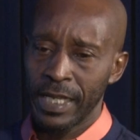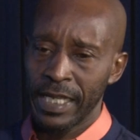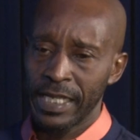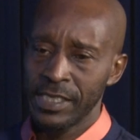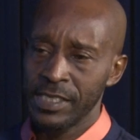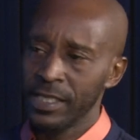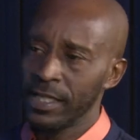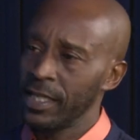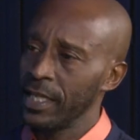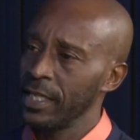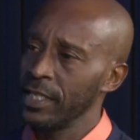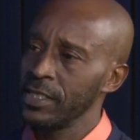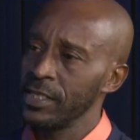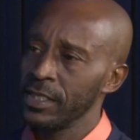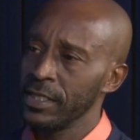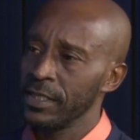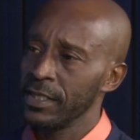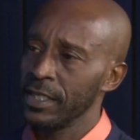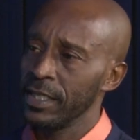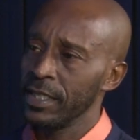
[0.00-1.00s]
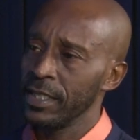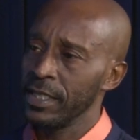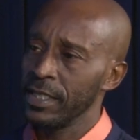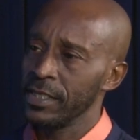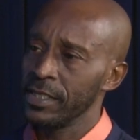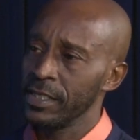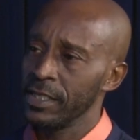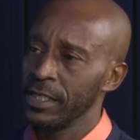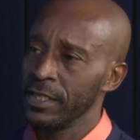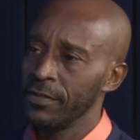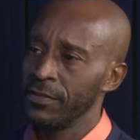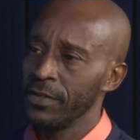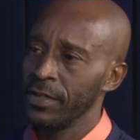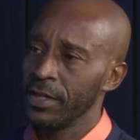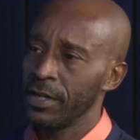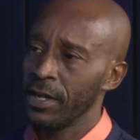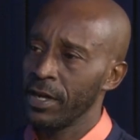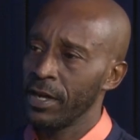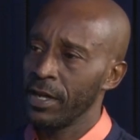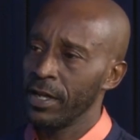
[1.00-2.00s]
education initiative
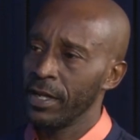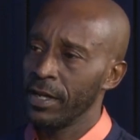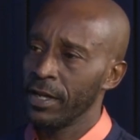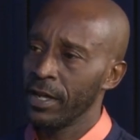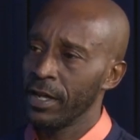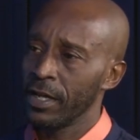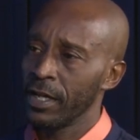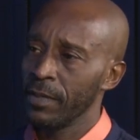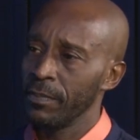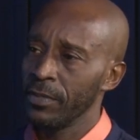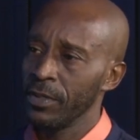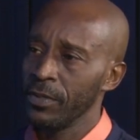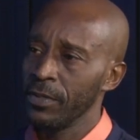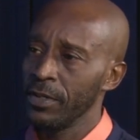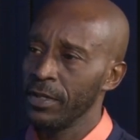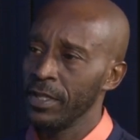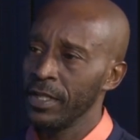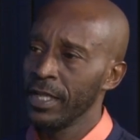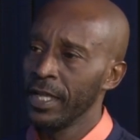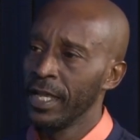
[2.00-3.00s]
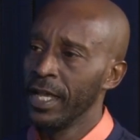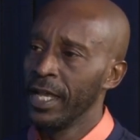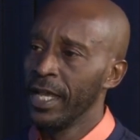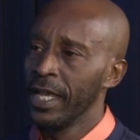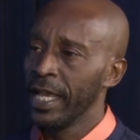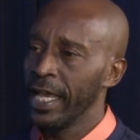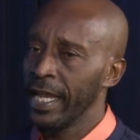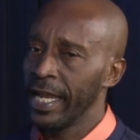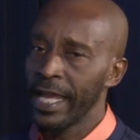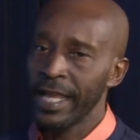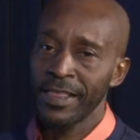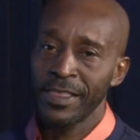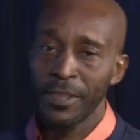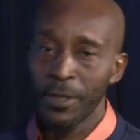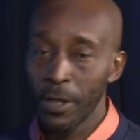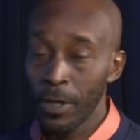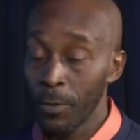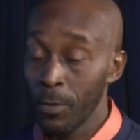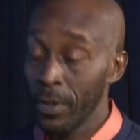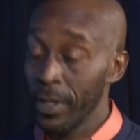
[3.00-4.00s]
in our community. And I
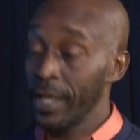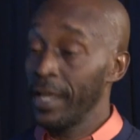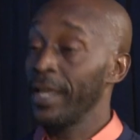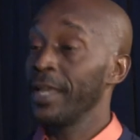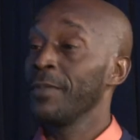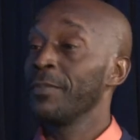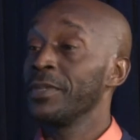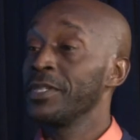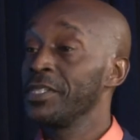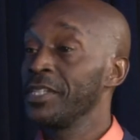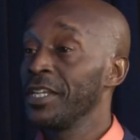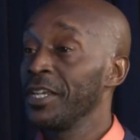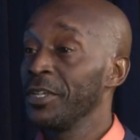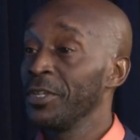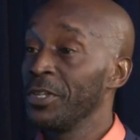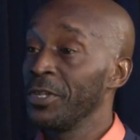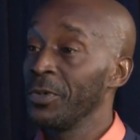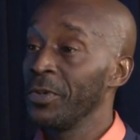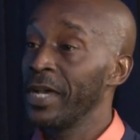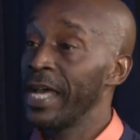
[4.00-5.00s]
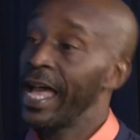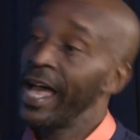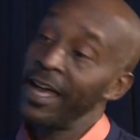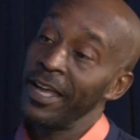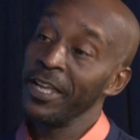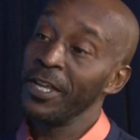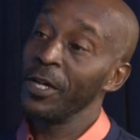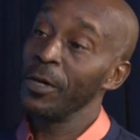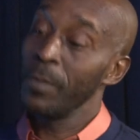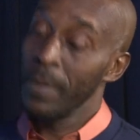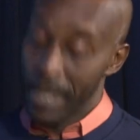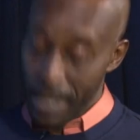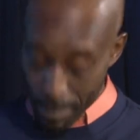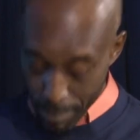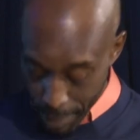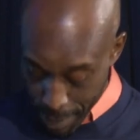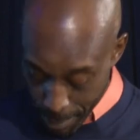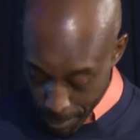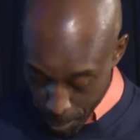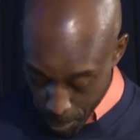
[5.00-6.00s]
thought, well, hey, Michelle, you know what? I'll help
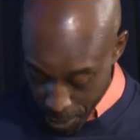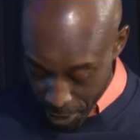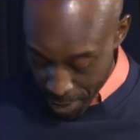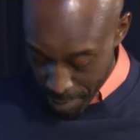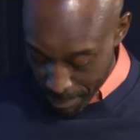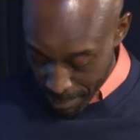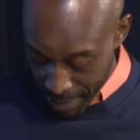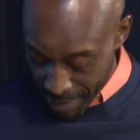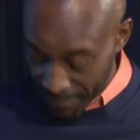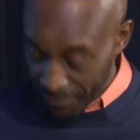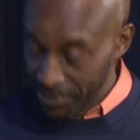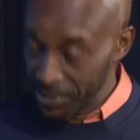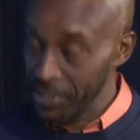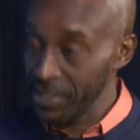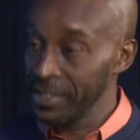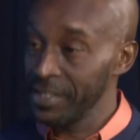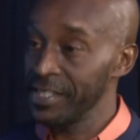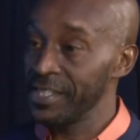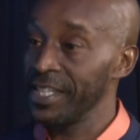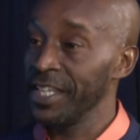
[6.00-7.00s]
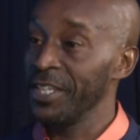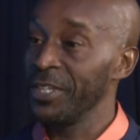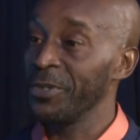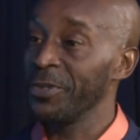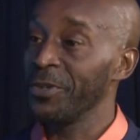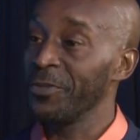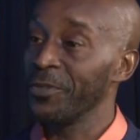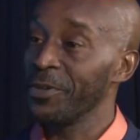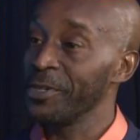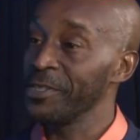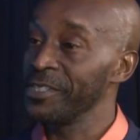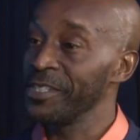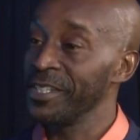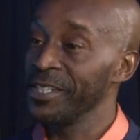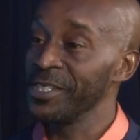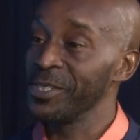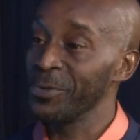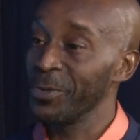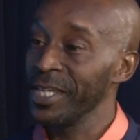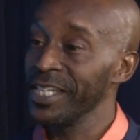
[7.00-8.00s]
by wearing my Virginia State University
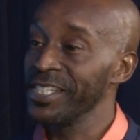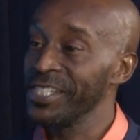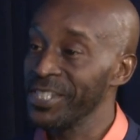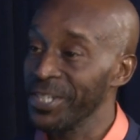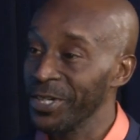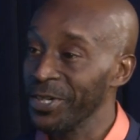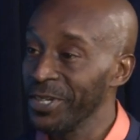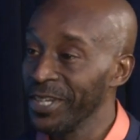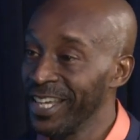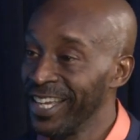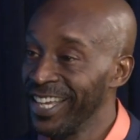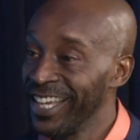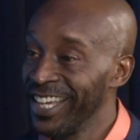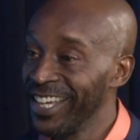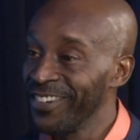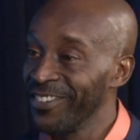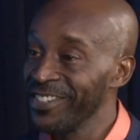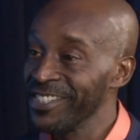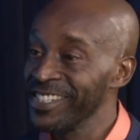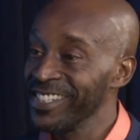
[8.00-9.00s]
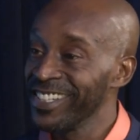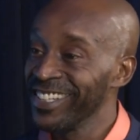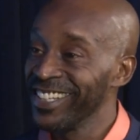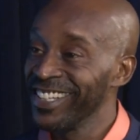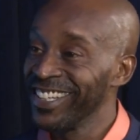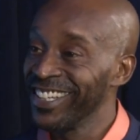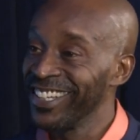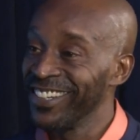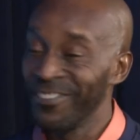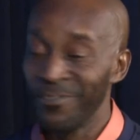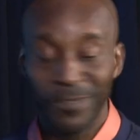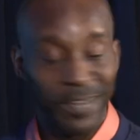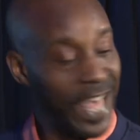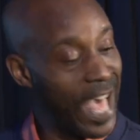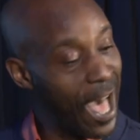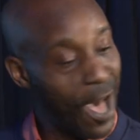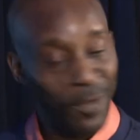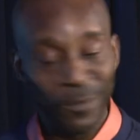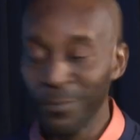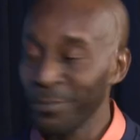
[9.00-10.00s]
sweatshirt. There you go, loud and proud.
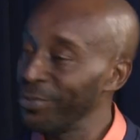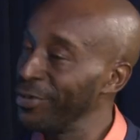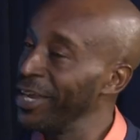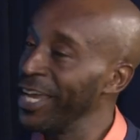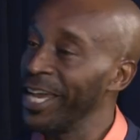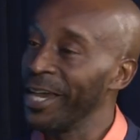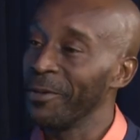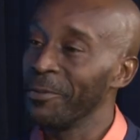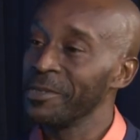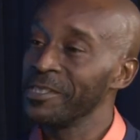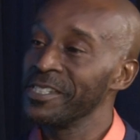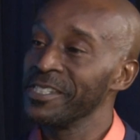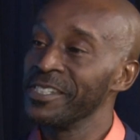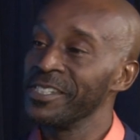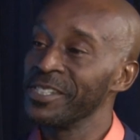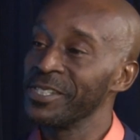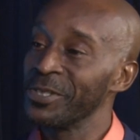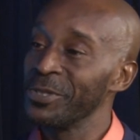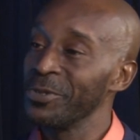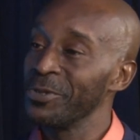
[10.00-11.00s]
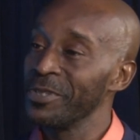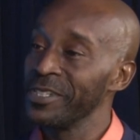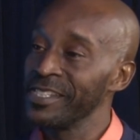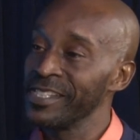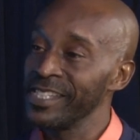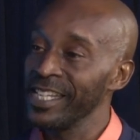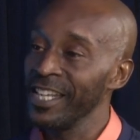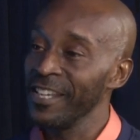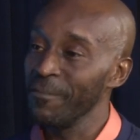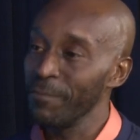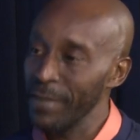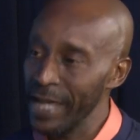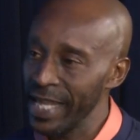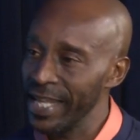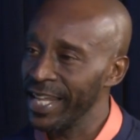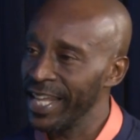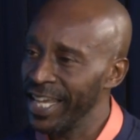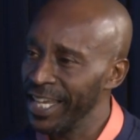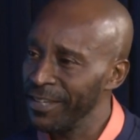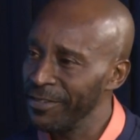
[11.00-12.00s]
Loud and proud, which is the school that saved my
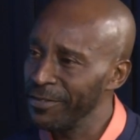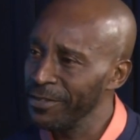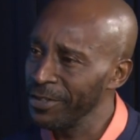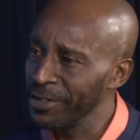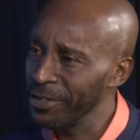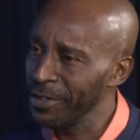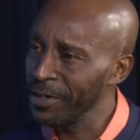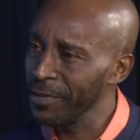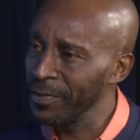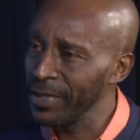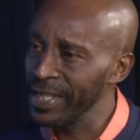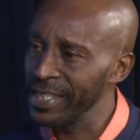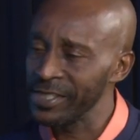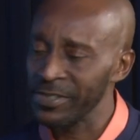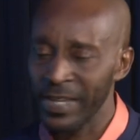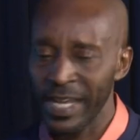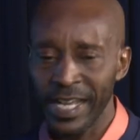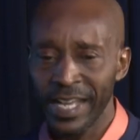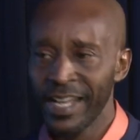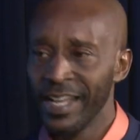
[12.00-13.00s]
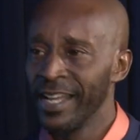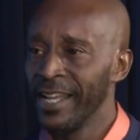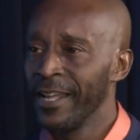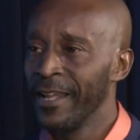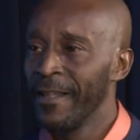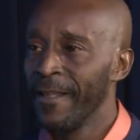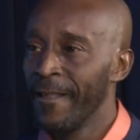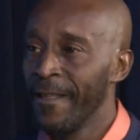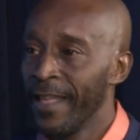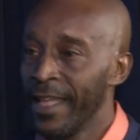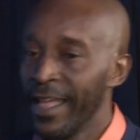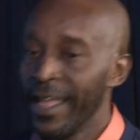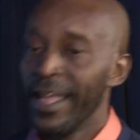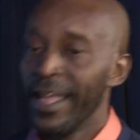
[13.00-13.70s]
life, you know what I mean? So how did it save your life?